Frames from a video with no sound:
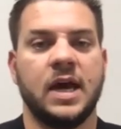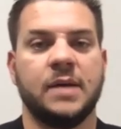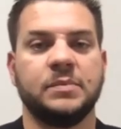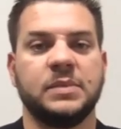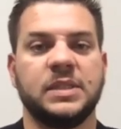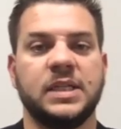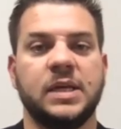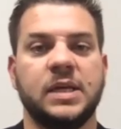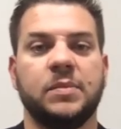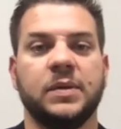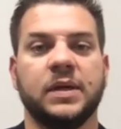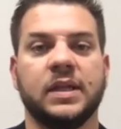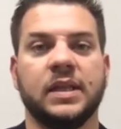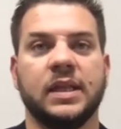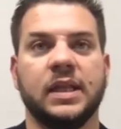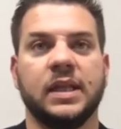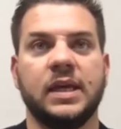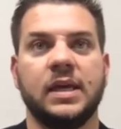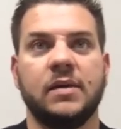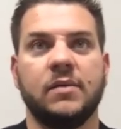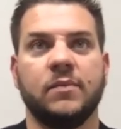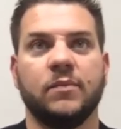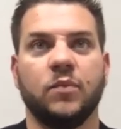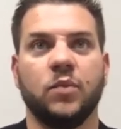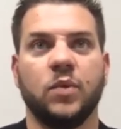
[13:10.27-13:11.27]

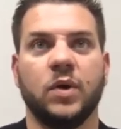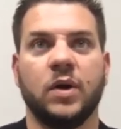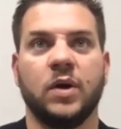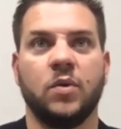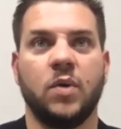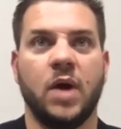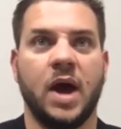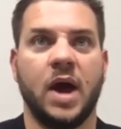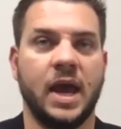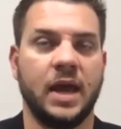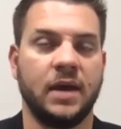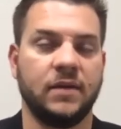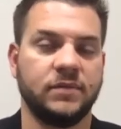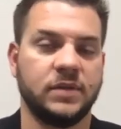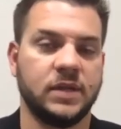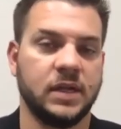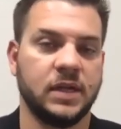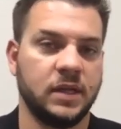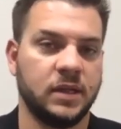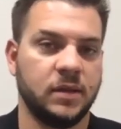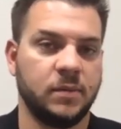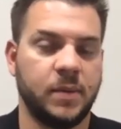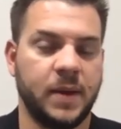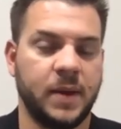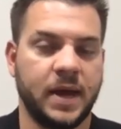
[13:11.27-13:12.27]
Typically, what I have done
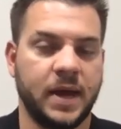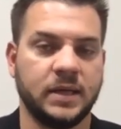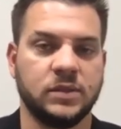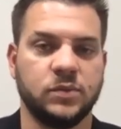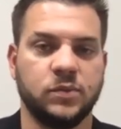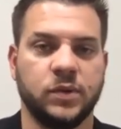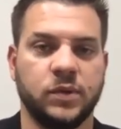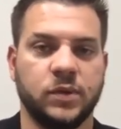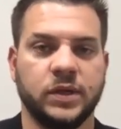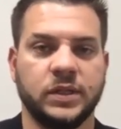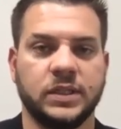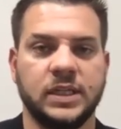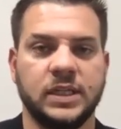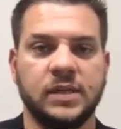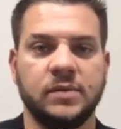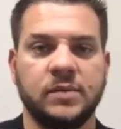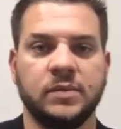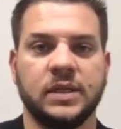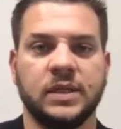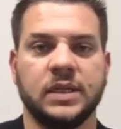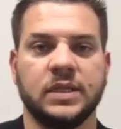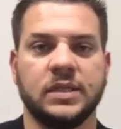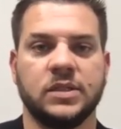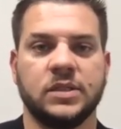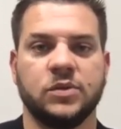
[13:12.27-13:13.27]
in the past, what our team
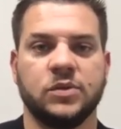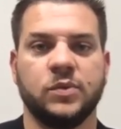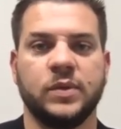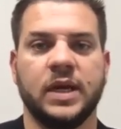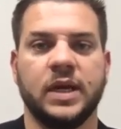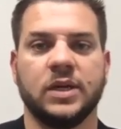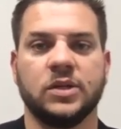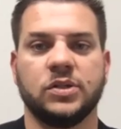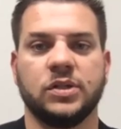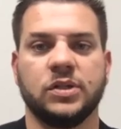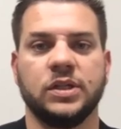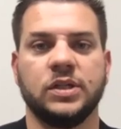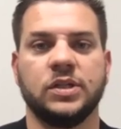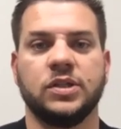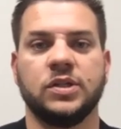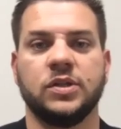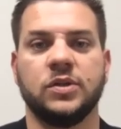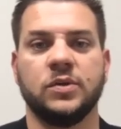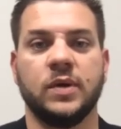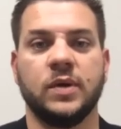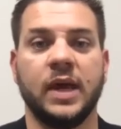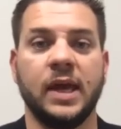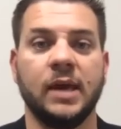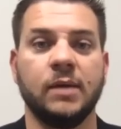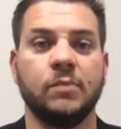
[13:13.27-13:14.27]
does, is we actually
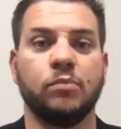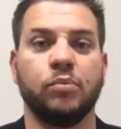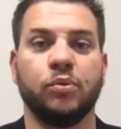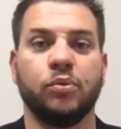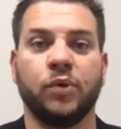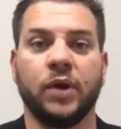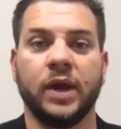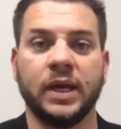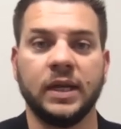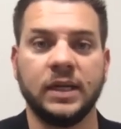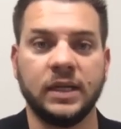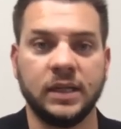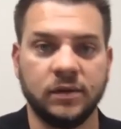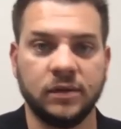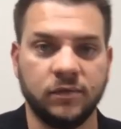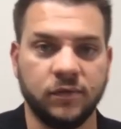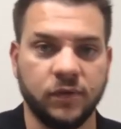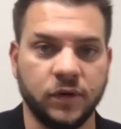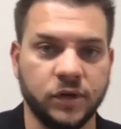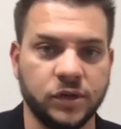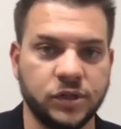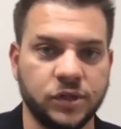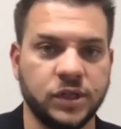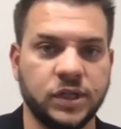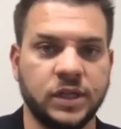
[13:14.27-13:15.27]
do a branded
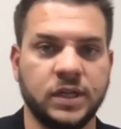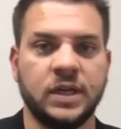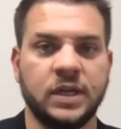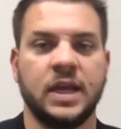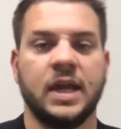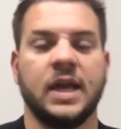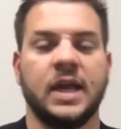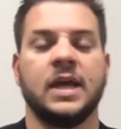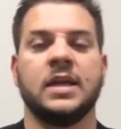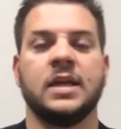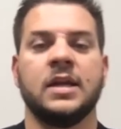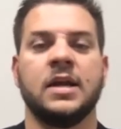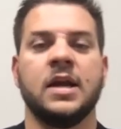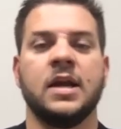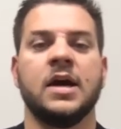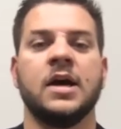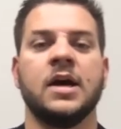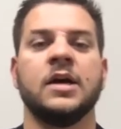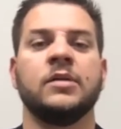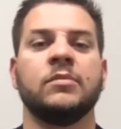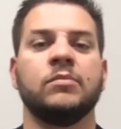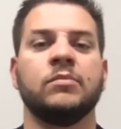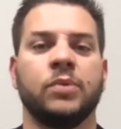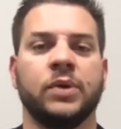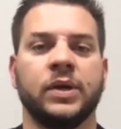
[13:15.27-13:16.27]
version and an
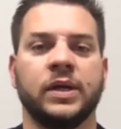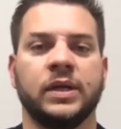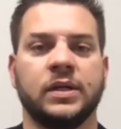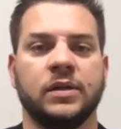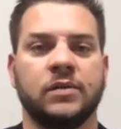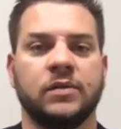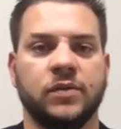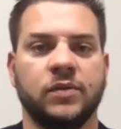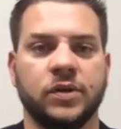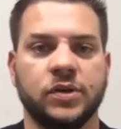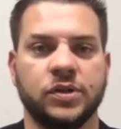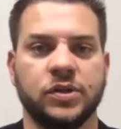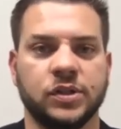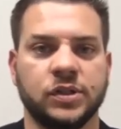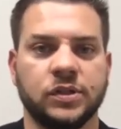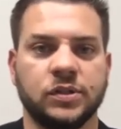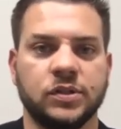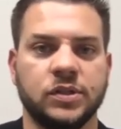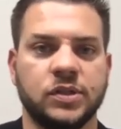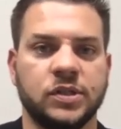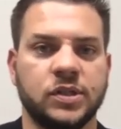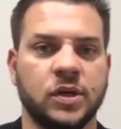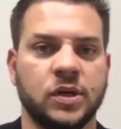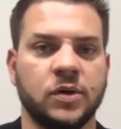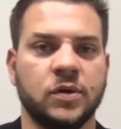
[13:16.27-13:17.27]
unbranded version.
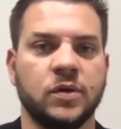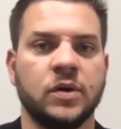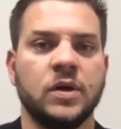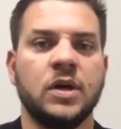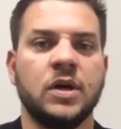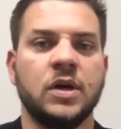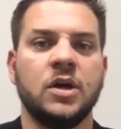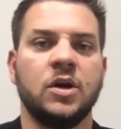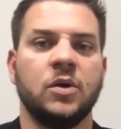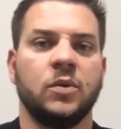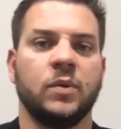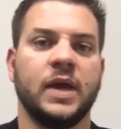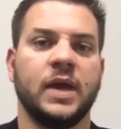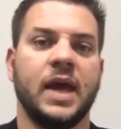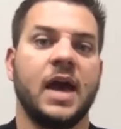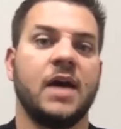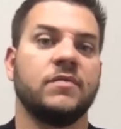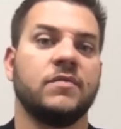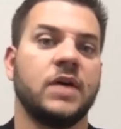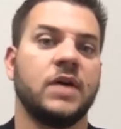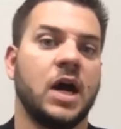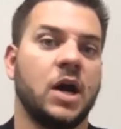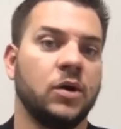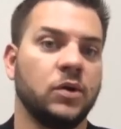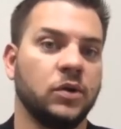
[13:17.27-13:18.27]
So we have
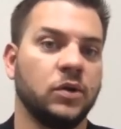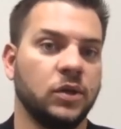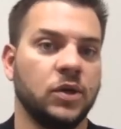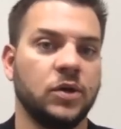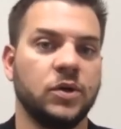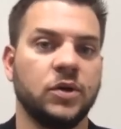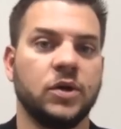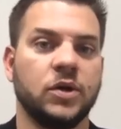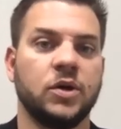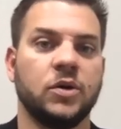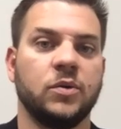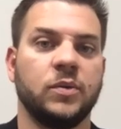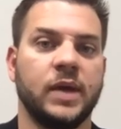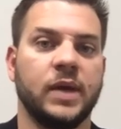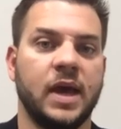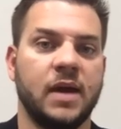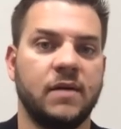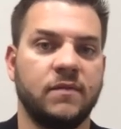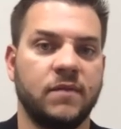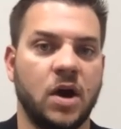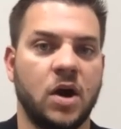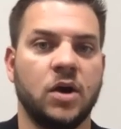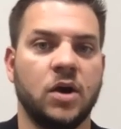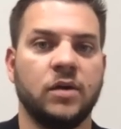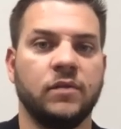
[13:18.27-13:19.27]
our logo, we have
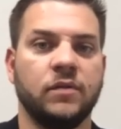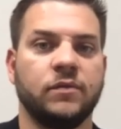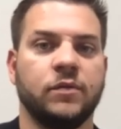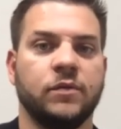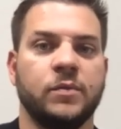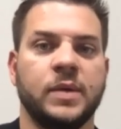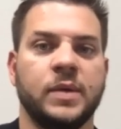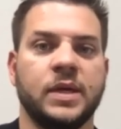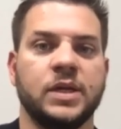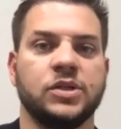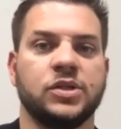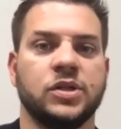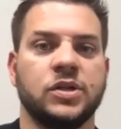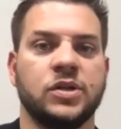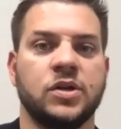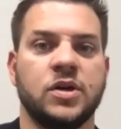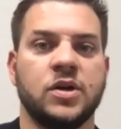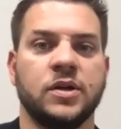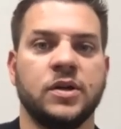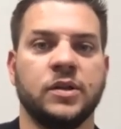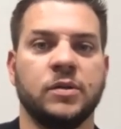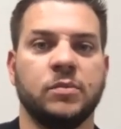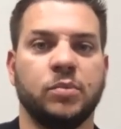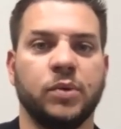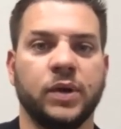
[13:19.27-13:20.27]
our information
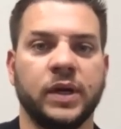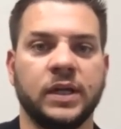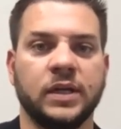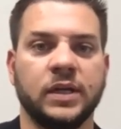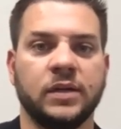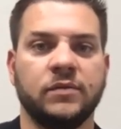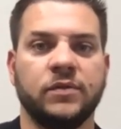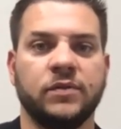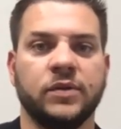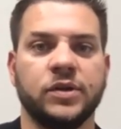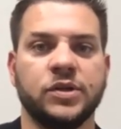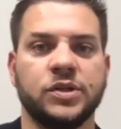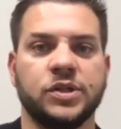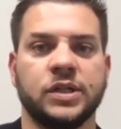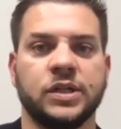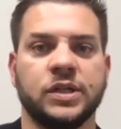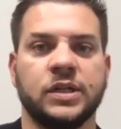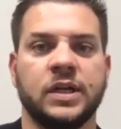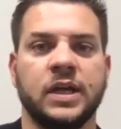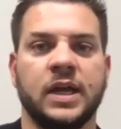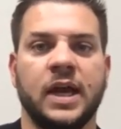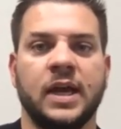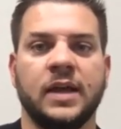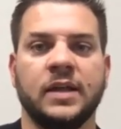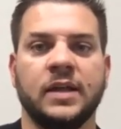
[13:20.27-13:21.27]
on the branded
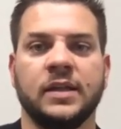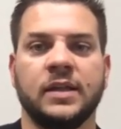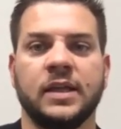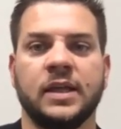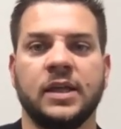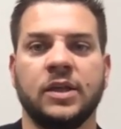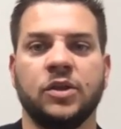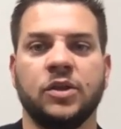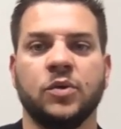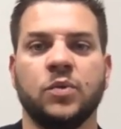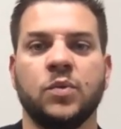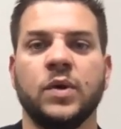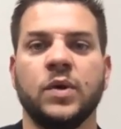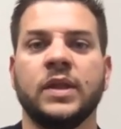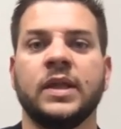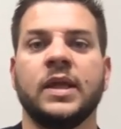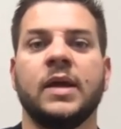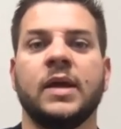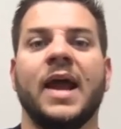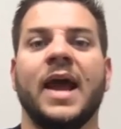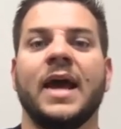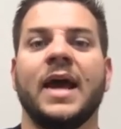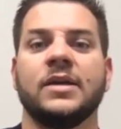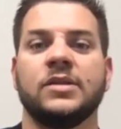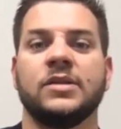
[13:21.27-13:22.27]
version, and then the one that
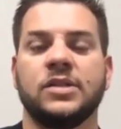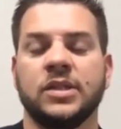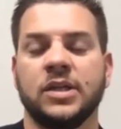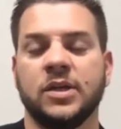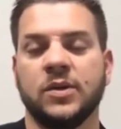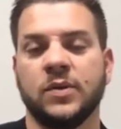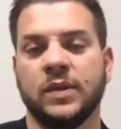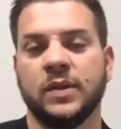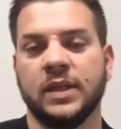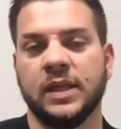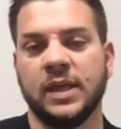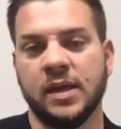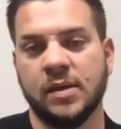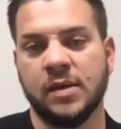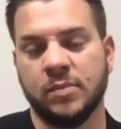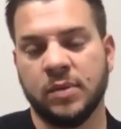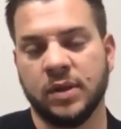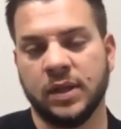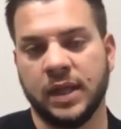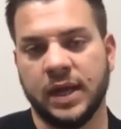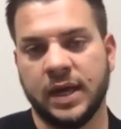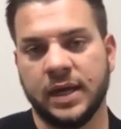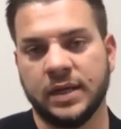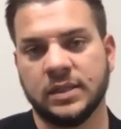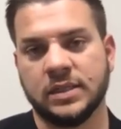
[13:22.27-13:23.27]
has to go in the
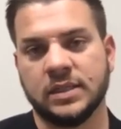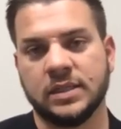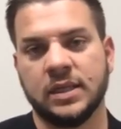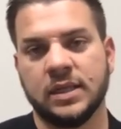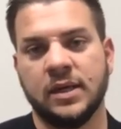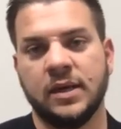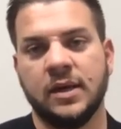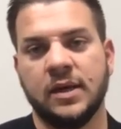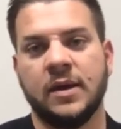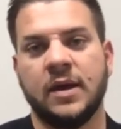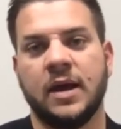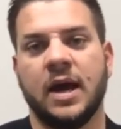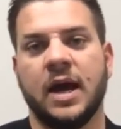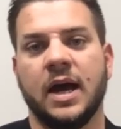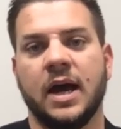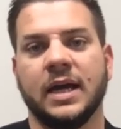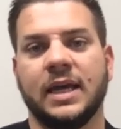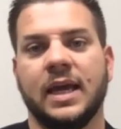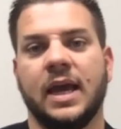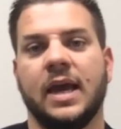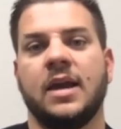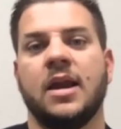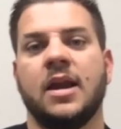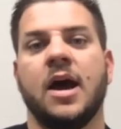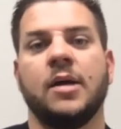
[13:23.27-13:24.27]
MLS
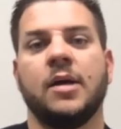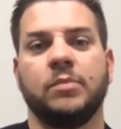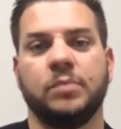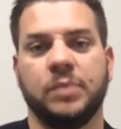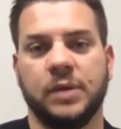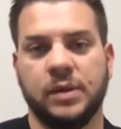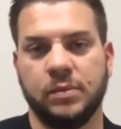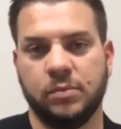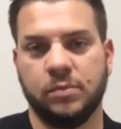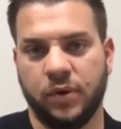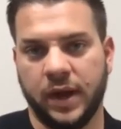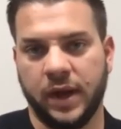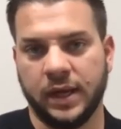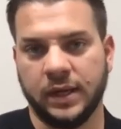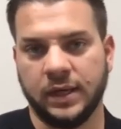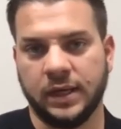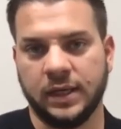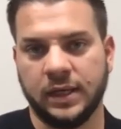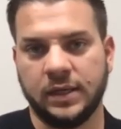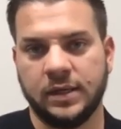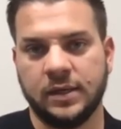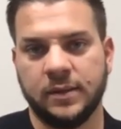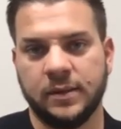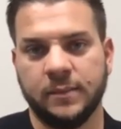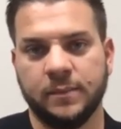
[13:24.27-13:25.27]
cannot be
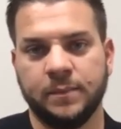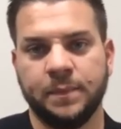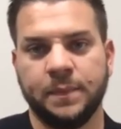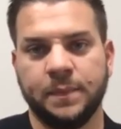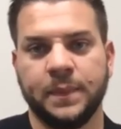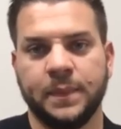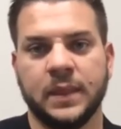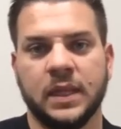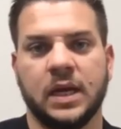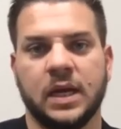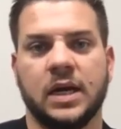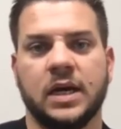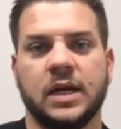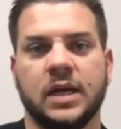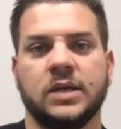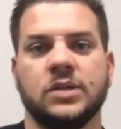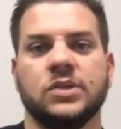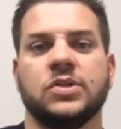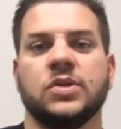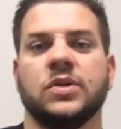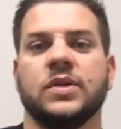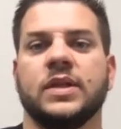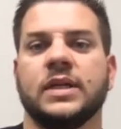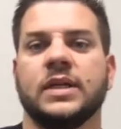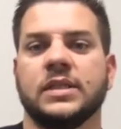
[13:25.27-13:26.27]
branded. And
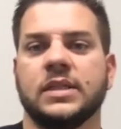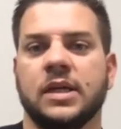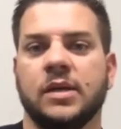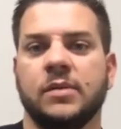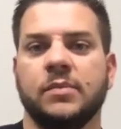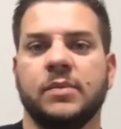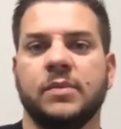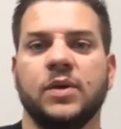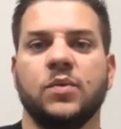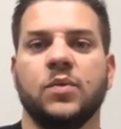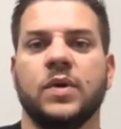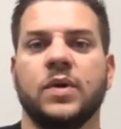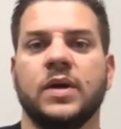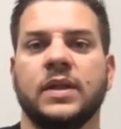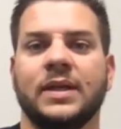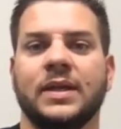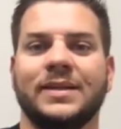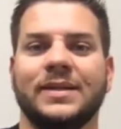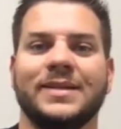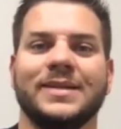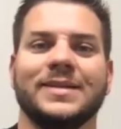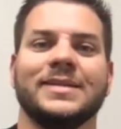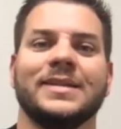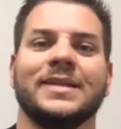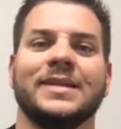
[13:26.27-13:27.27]
so that's going to be one that
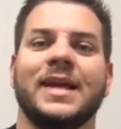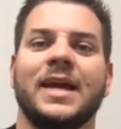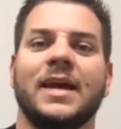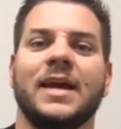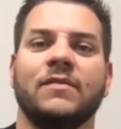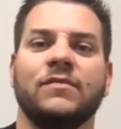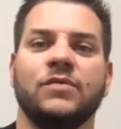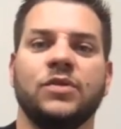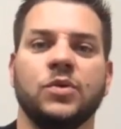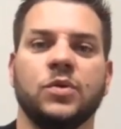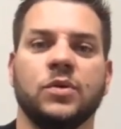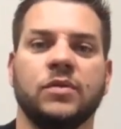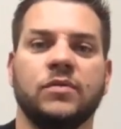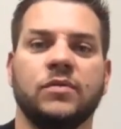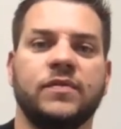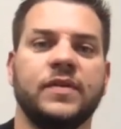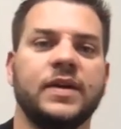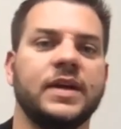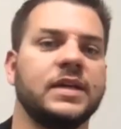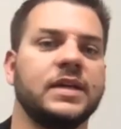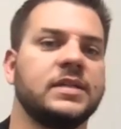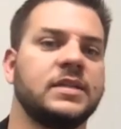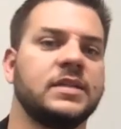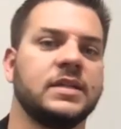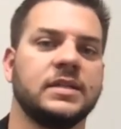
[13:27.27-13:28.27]
doesn't have your
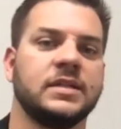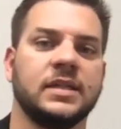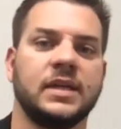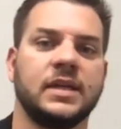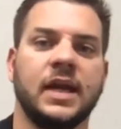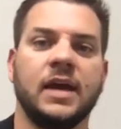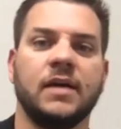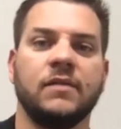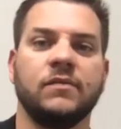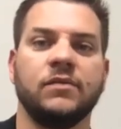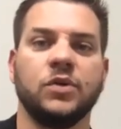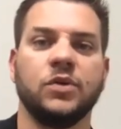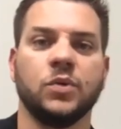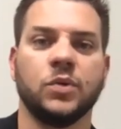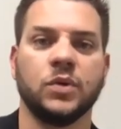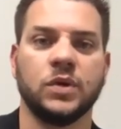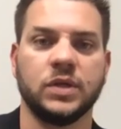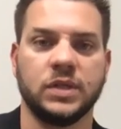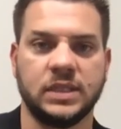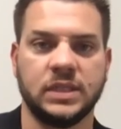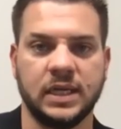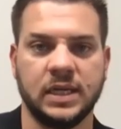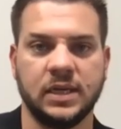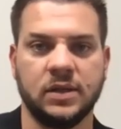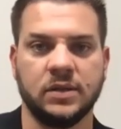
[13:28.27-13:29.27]
face, doesn't have your
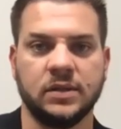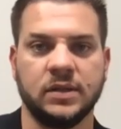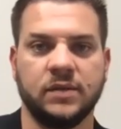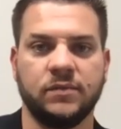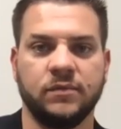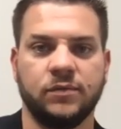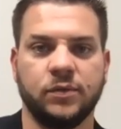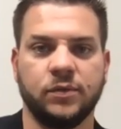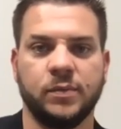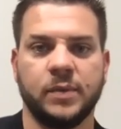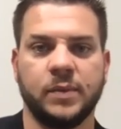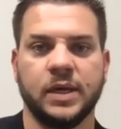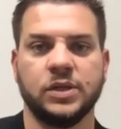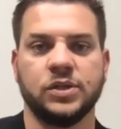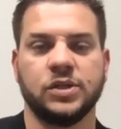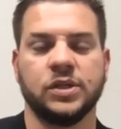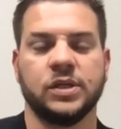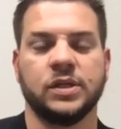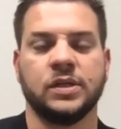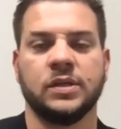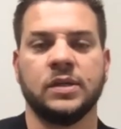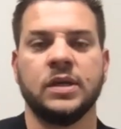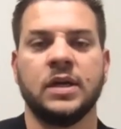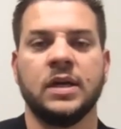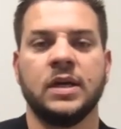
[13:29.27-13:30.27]
sale
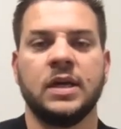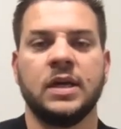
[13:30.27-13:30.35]
information.